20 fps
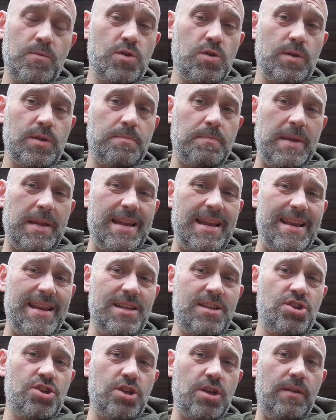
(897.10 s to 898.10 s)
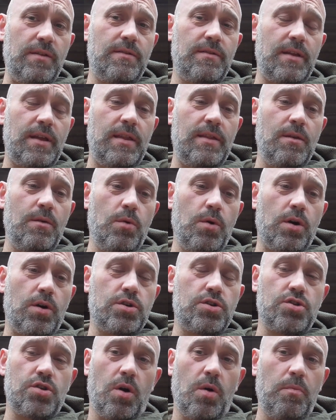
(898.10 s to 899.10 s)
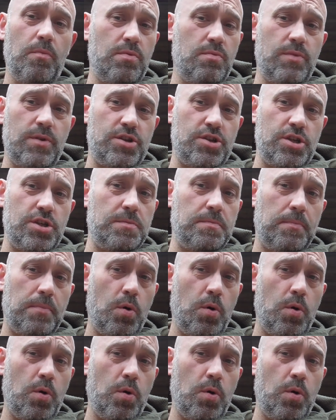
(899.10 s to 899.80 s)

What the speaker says: So it's been in its sheath in the workshop, which is